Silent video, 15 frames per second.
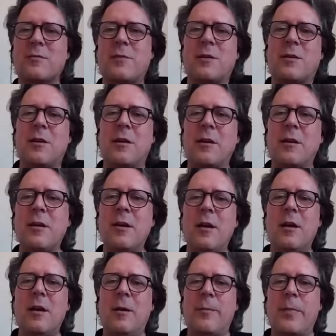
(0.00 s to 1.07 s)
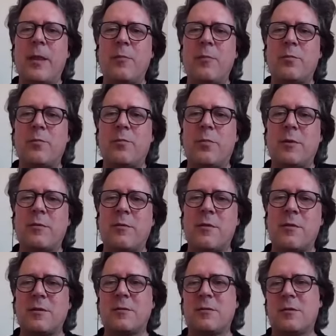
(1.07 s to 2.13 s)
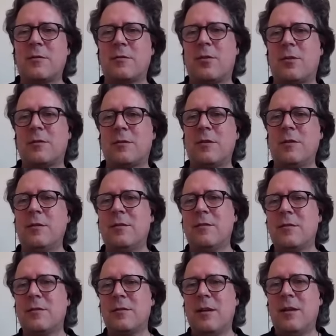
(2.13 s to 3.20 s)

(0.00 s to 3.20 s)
it's very clear. Mm. But with the digital currencies,